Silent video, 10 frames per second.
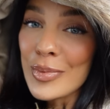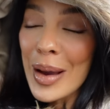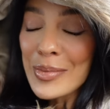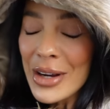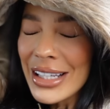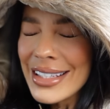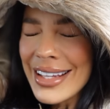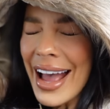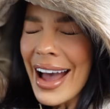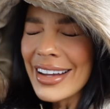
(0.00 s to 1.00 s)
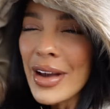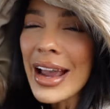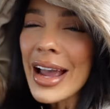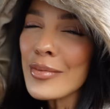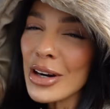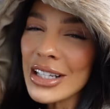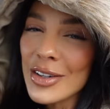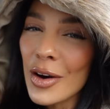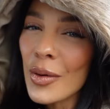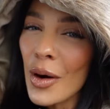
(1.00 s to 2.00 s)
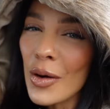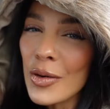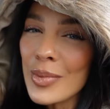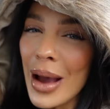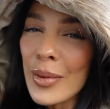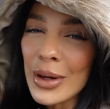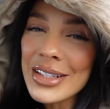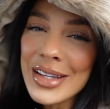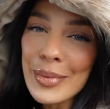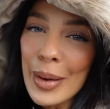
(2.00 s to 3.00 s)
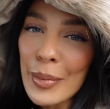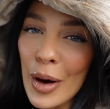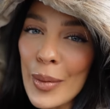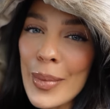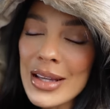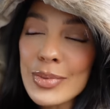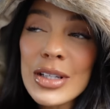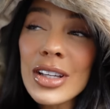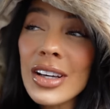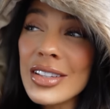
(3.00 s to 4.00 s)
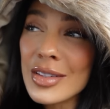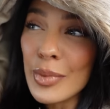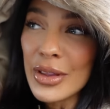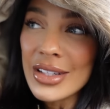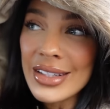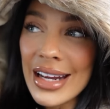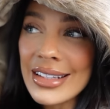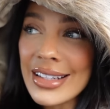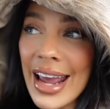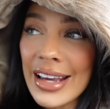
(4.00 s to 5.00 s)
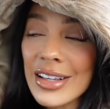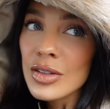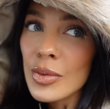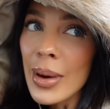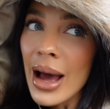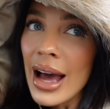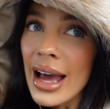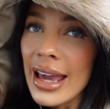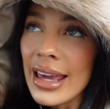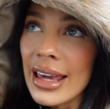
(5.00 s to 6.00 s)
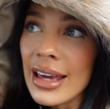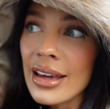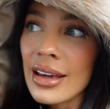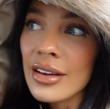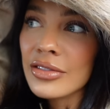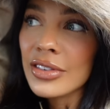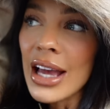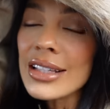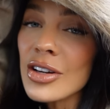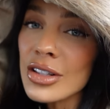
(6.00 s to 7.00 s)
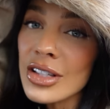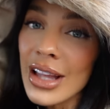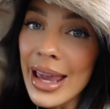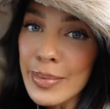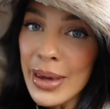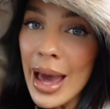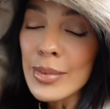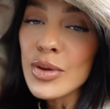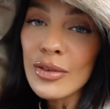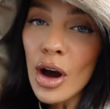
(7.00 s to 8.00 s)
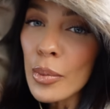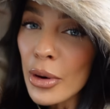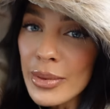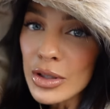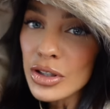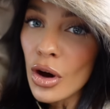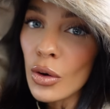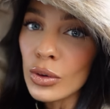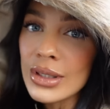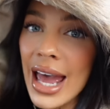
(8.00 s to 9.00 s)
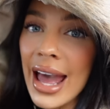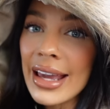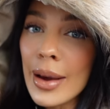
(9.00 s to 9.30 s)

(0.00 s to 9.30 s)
I'm really sad. I am ready to go home. I want to see my mom, especially because it's Mother's Day today. So my flight's not till 8 p.m. so I've got pretty much the whole day.